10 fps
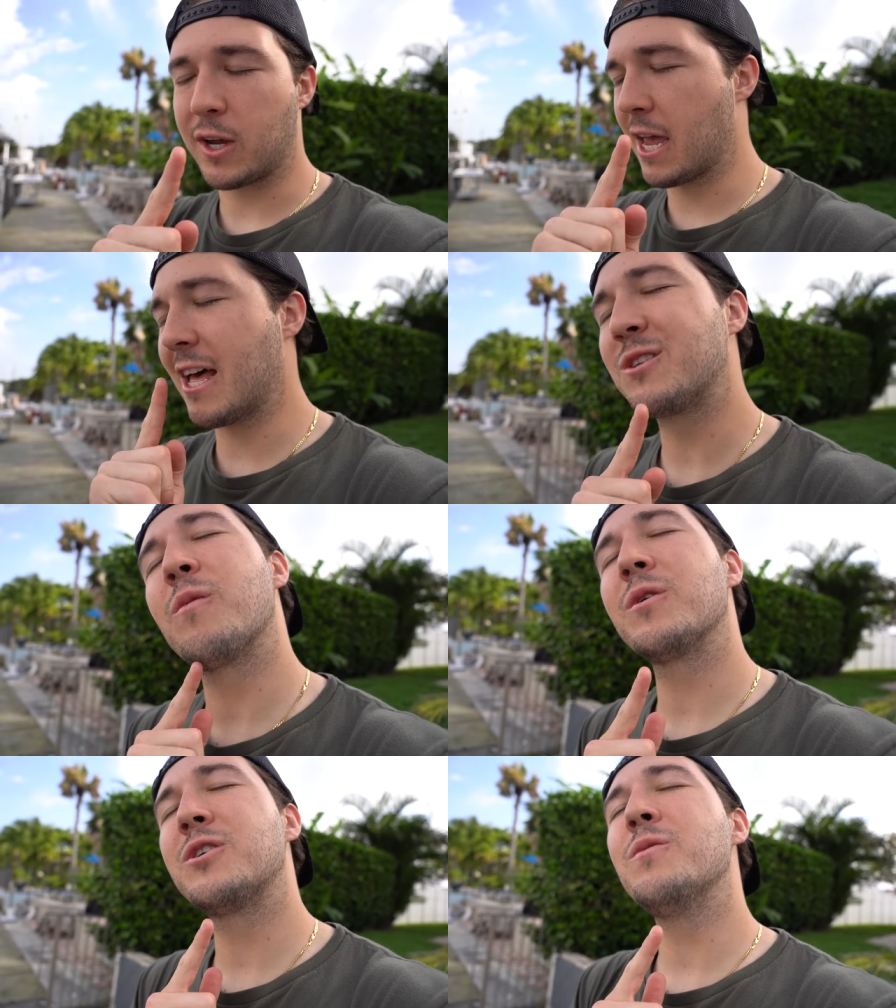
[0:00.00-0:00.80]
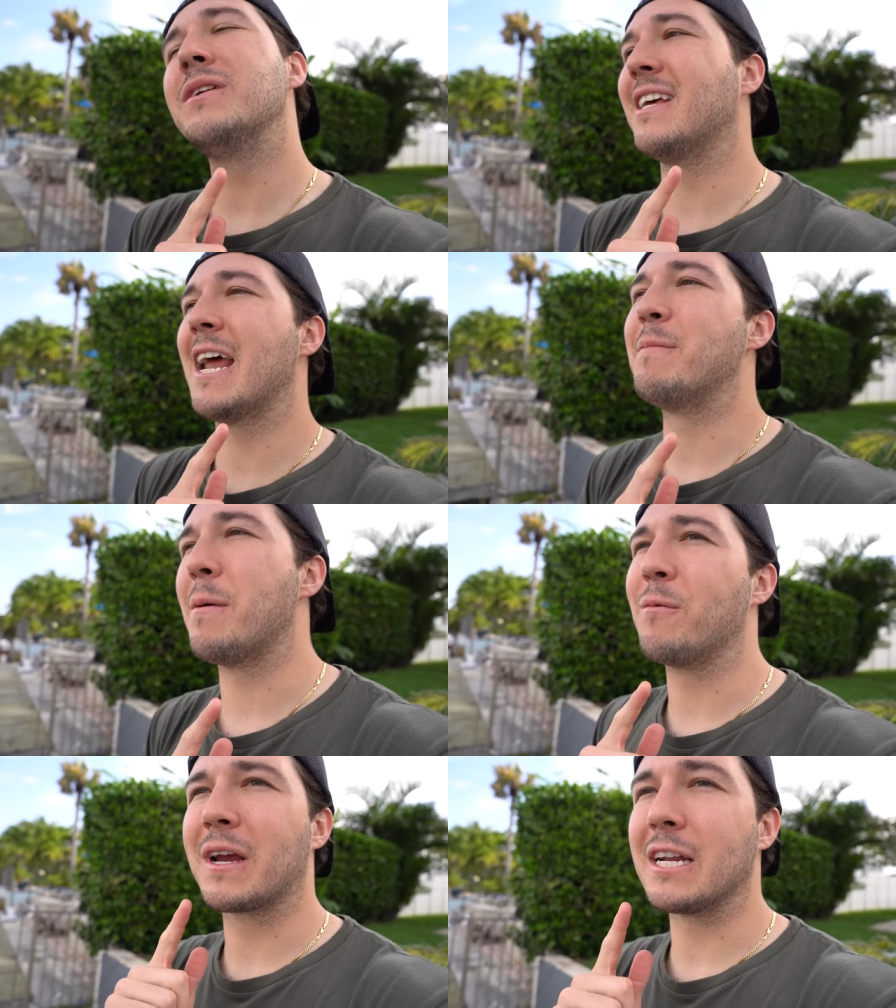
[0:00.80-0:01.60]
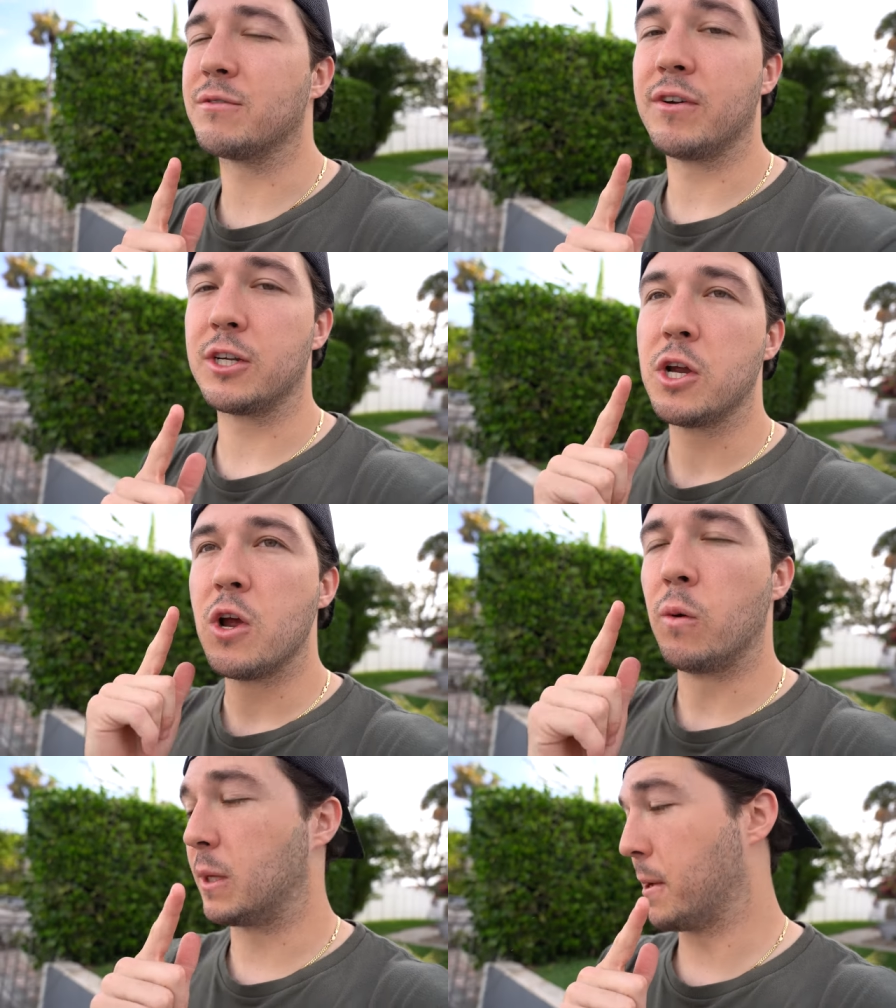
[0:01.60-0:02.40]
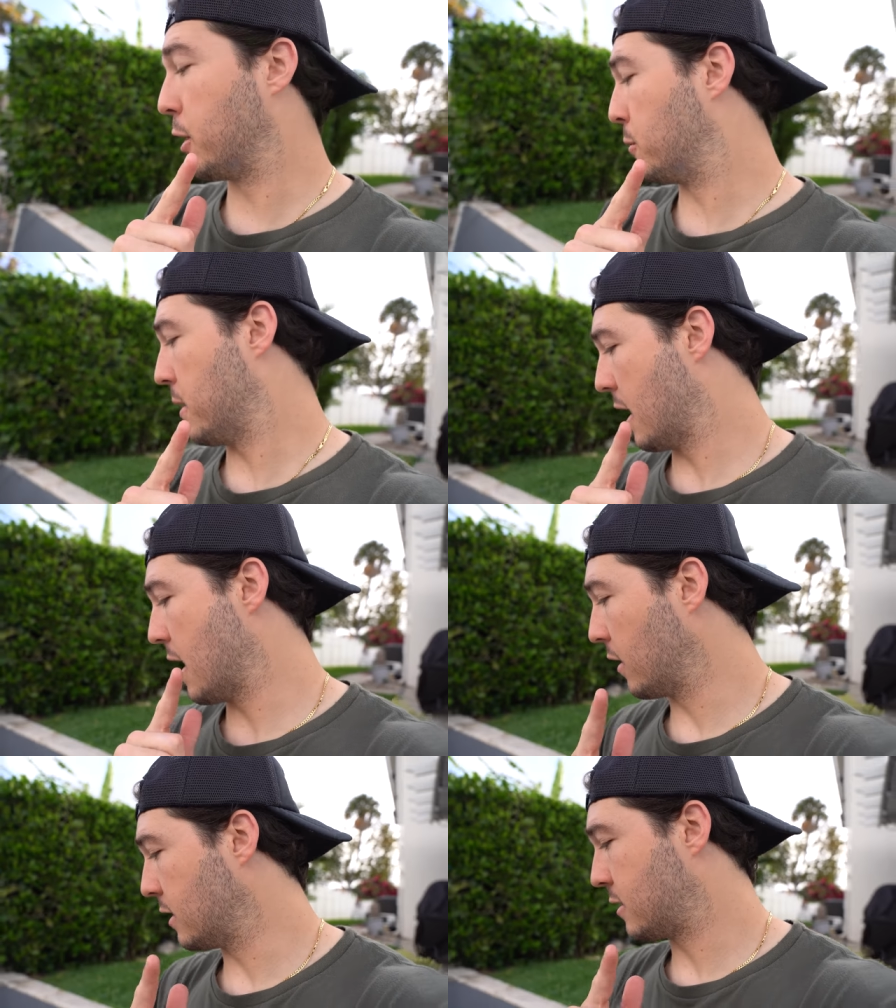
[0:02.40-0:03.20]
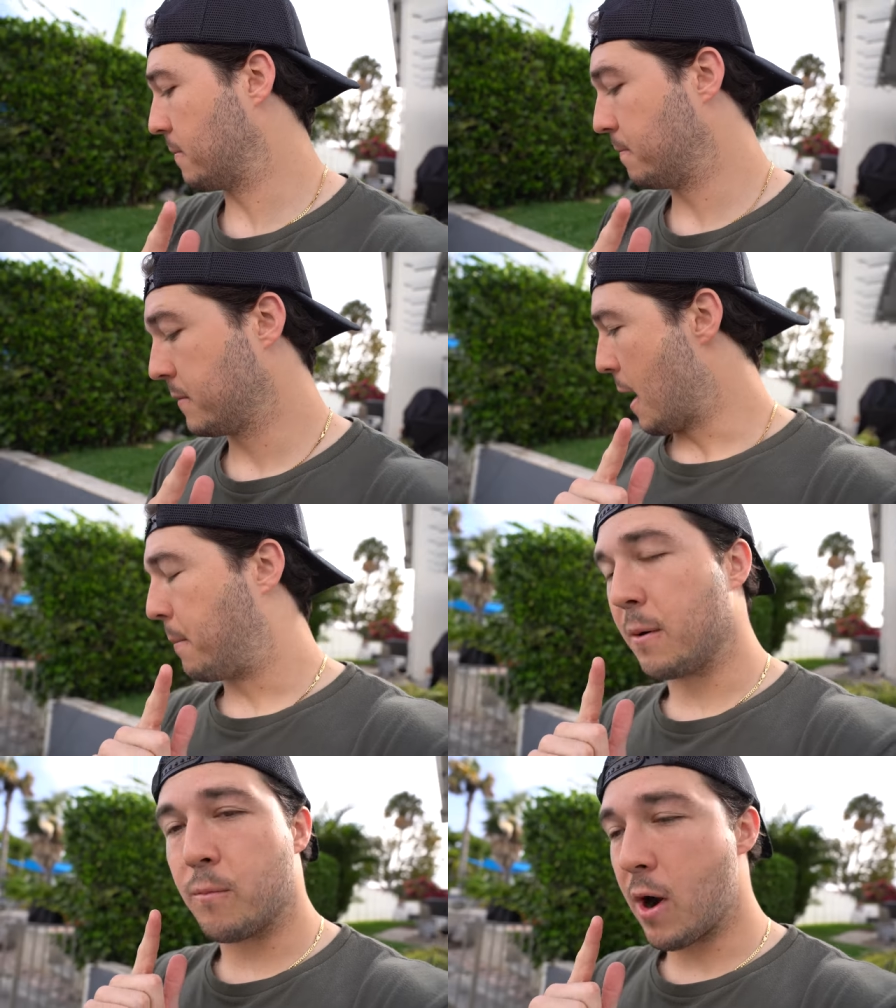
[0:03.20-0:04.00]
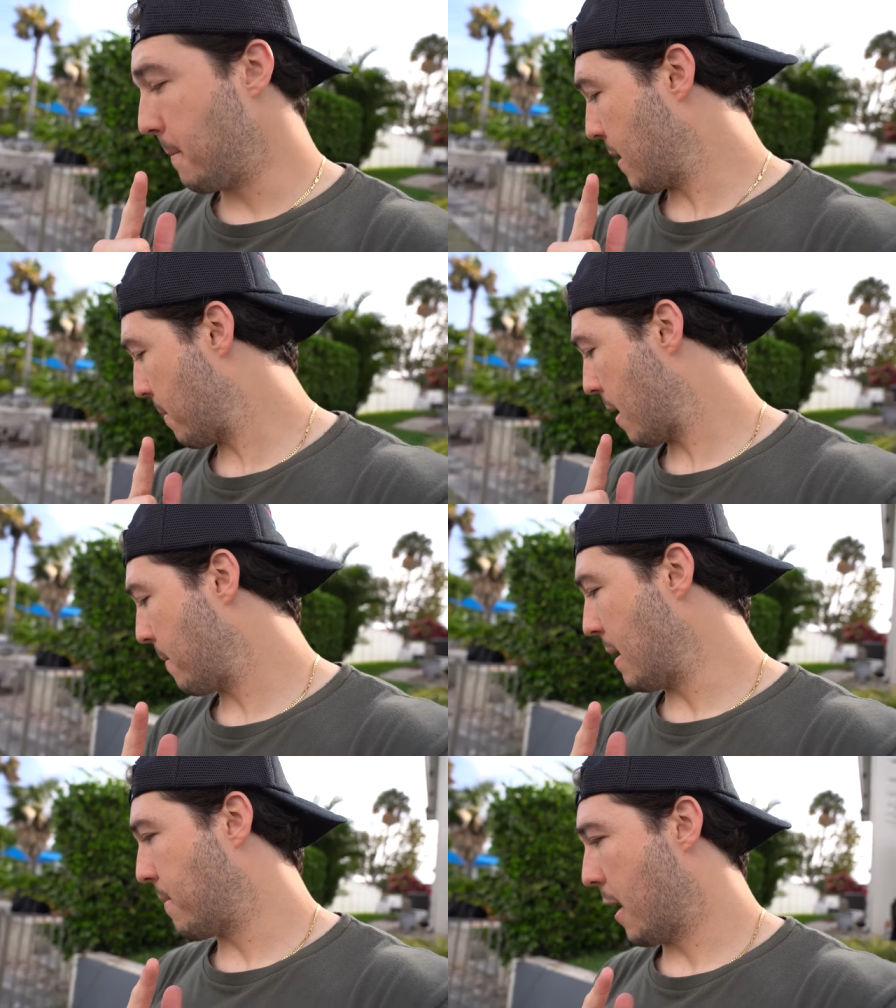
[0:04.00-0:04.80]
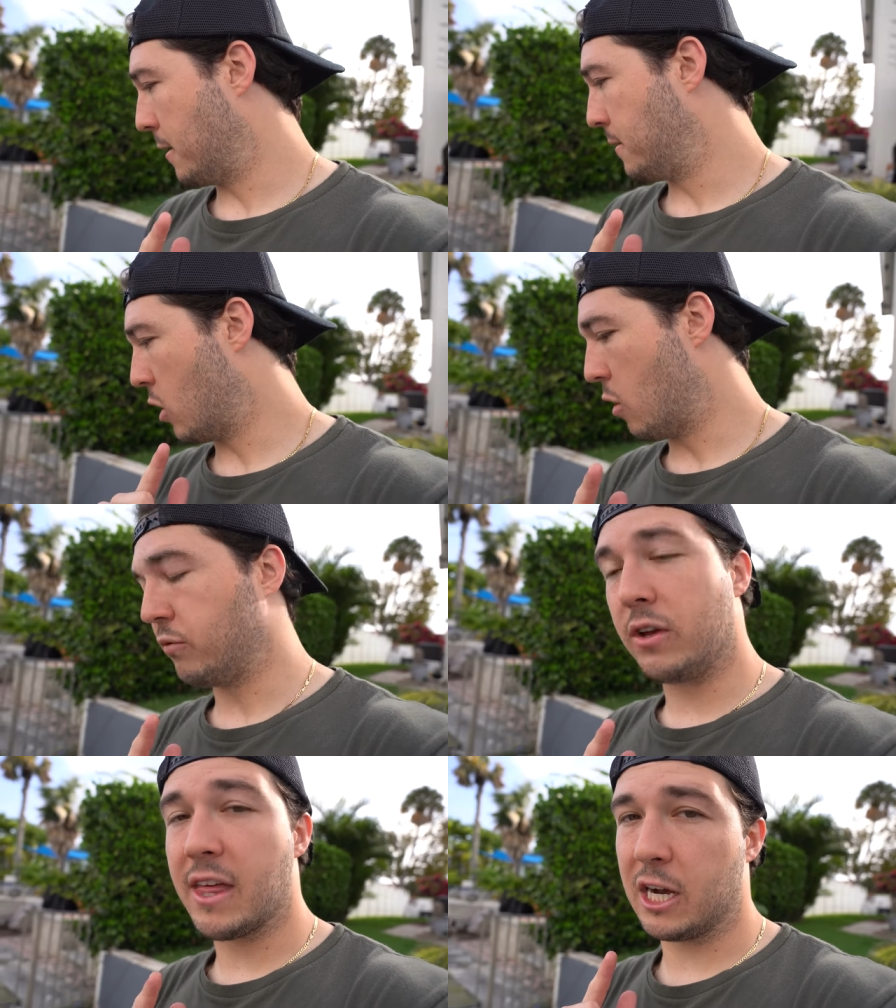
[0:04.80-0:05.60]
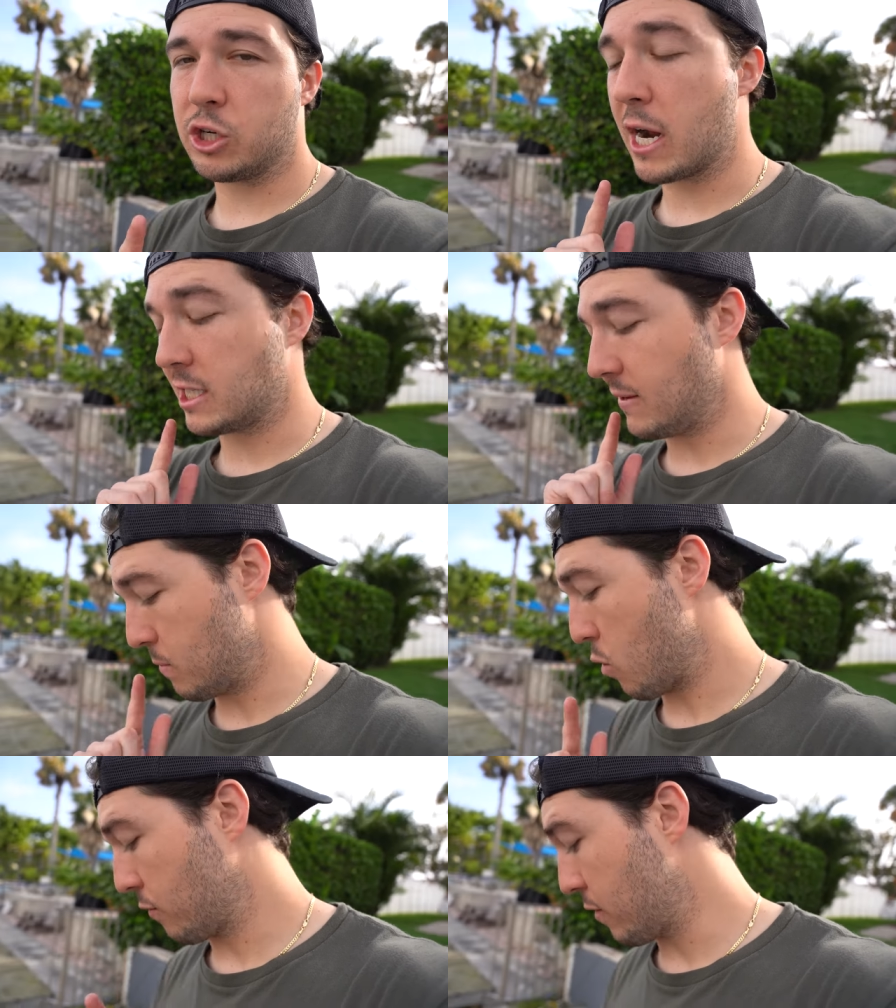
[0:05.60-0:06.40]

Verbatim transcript: okay? That's what we're doing today, baby. We're catching fish with the ballyhoo net. Now listen, I put them right by my bait pen, so hopefully that attracts even more